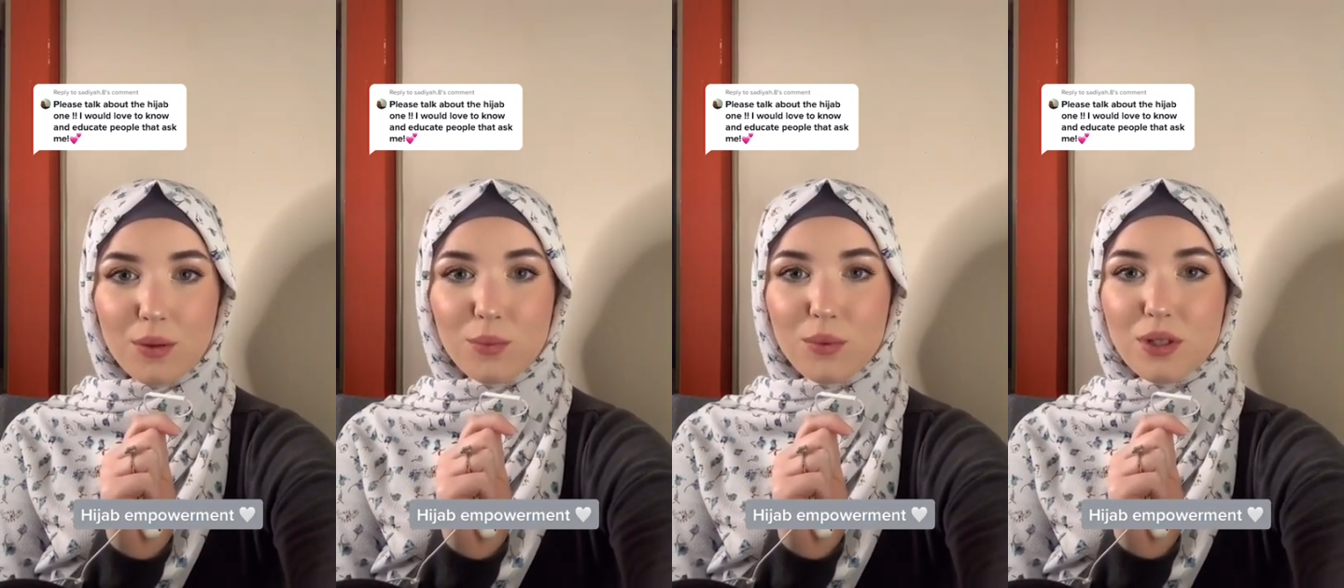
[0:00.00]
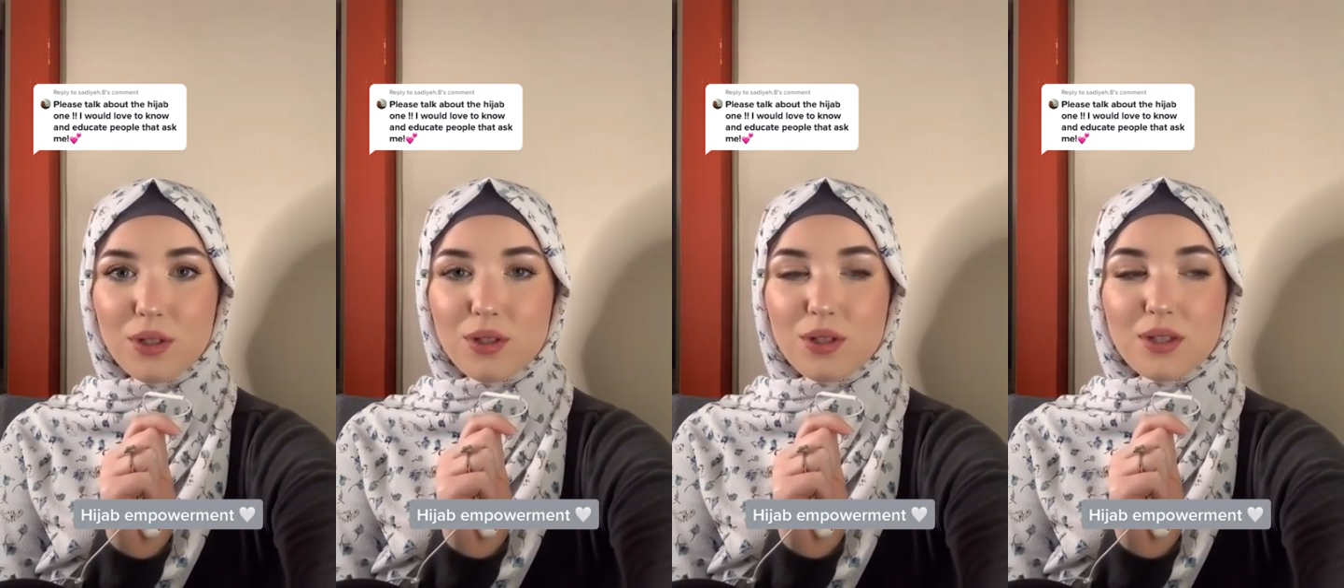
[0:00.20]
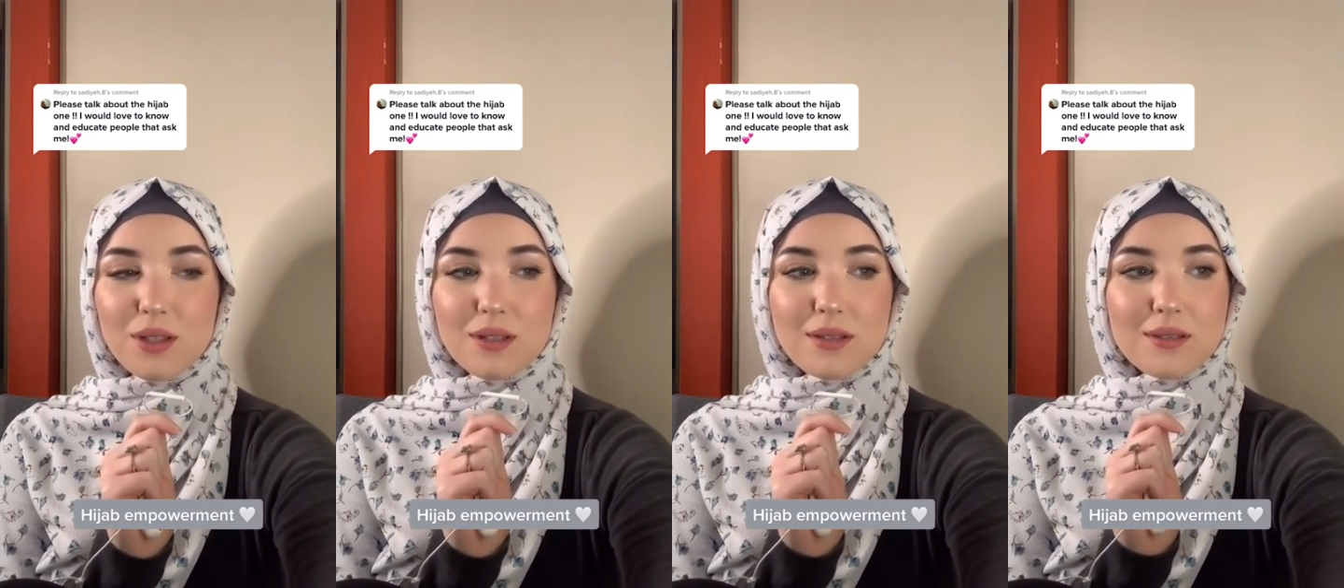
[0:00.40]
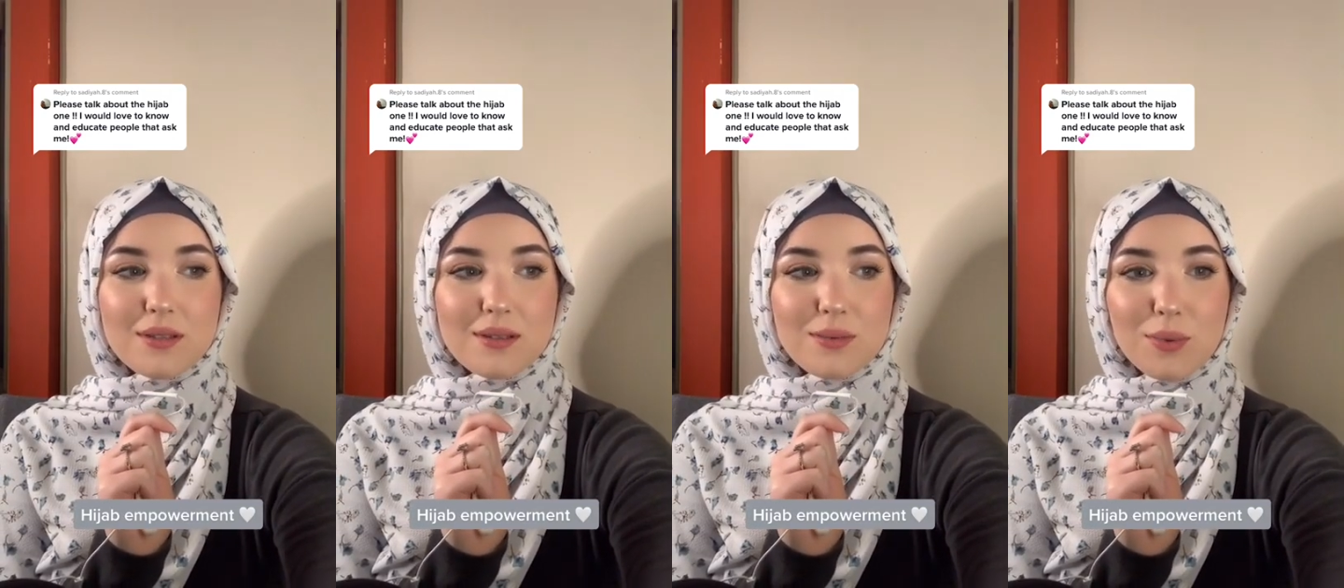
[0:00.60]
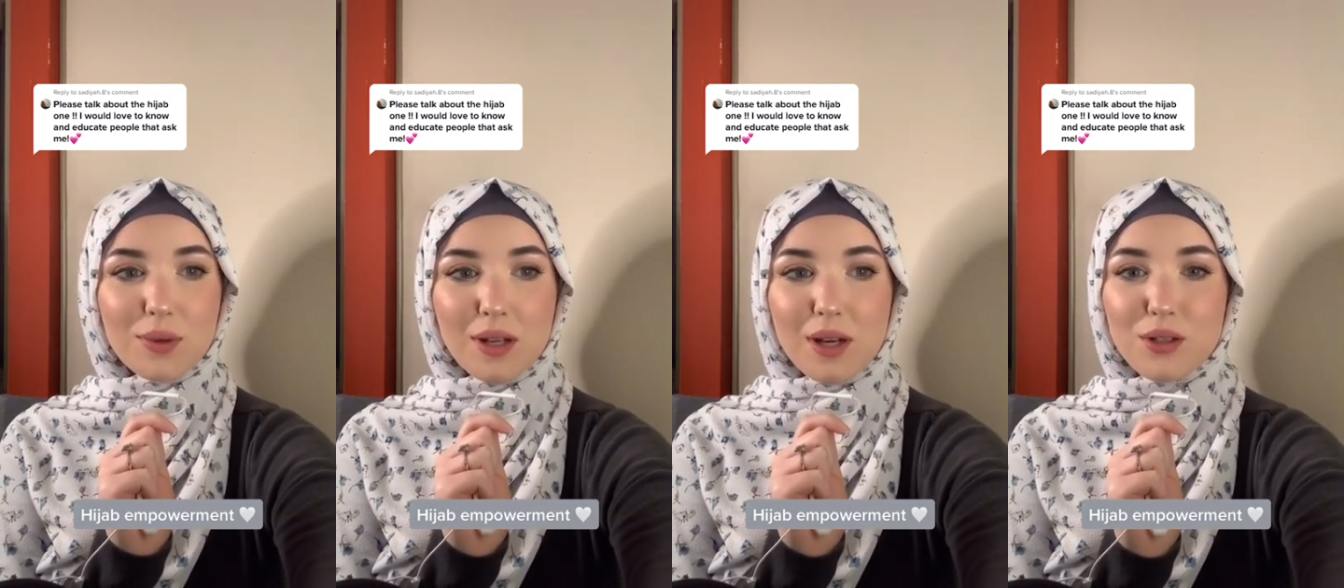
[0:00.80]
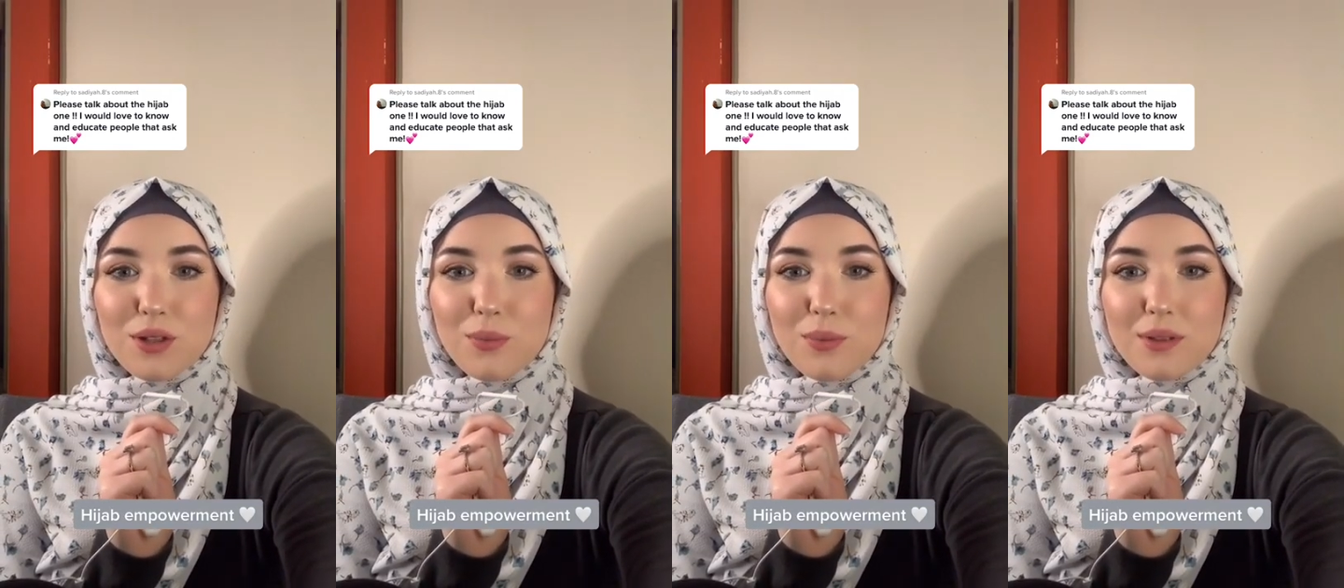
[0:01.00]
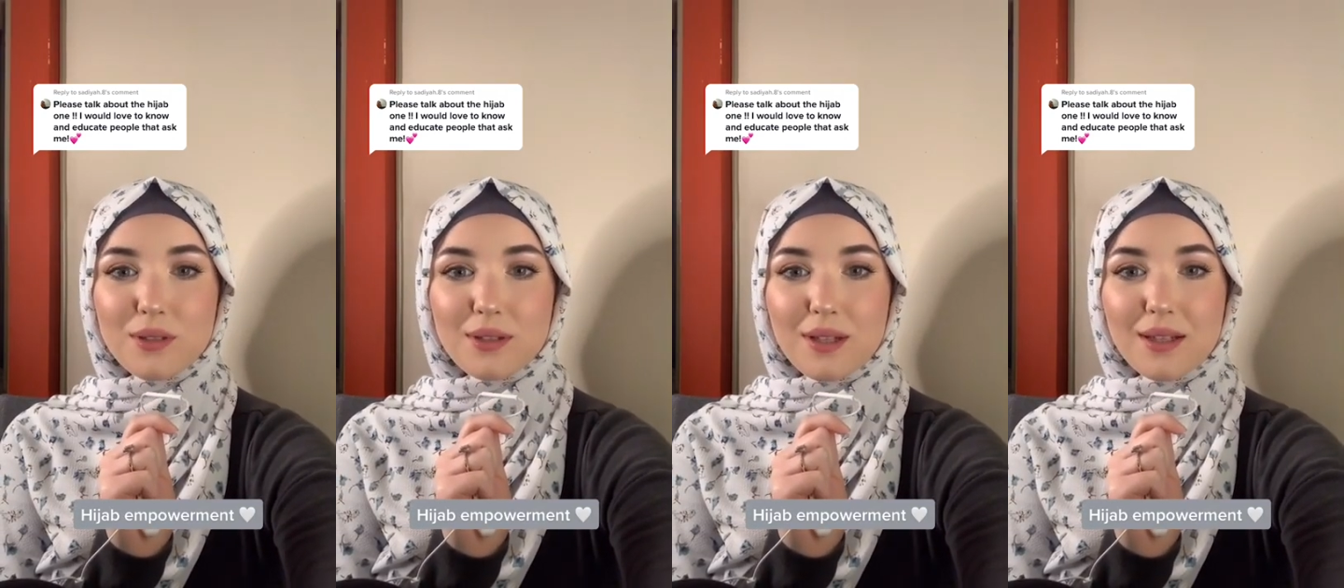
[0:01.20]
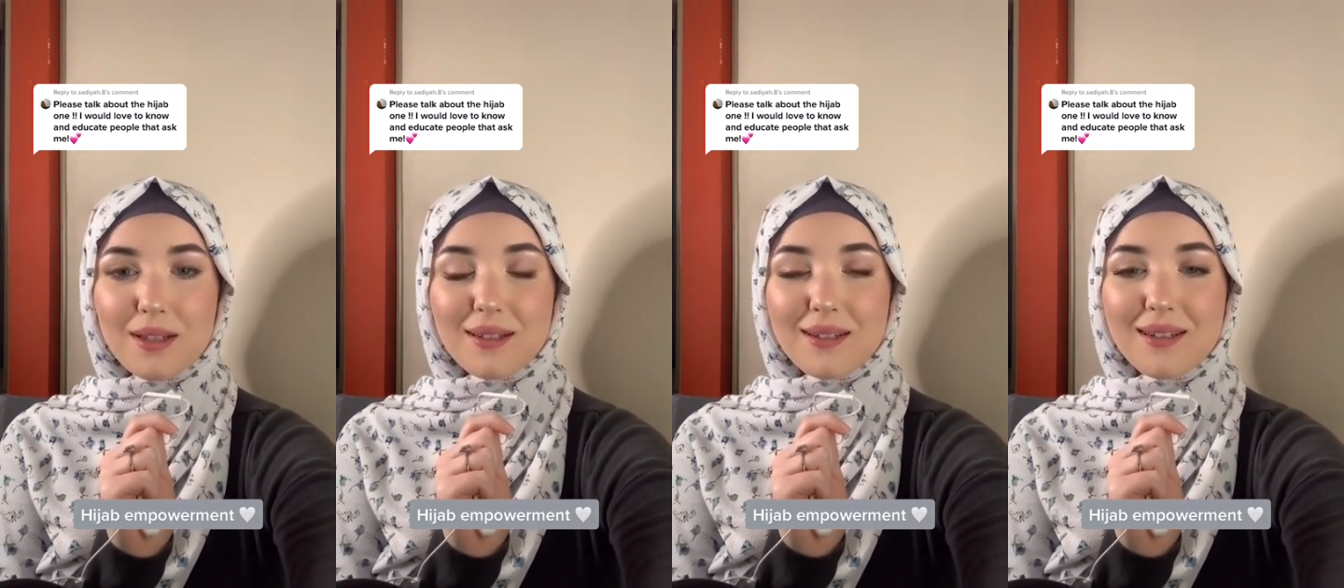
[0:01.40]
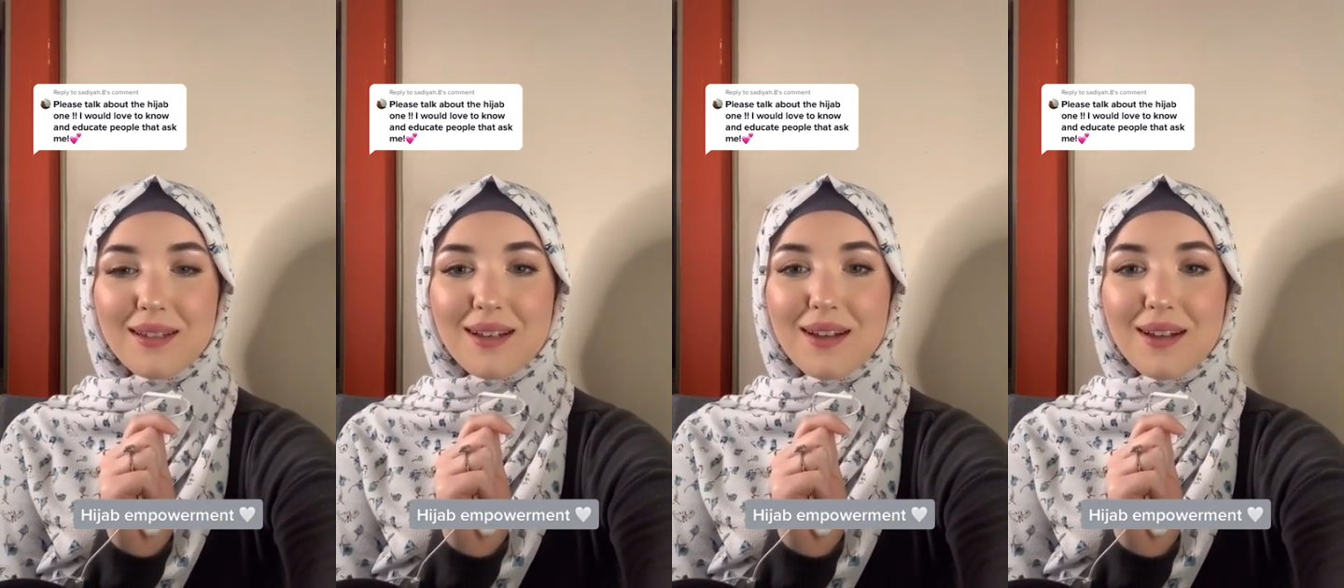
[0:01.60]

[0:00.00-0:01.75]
which is 100%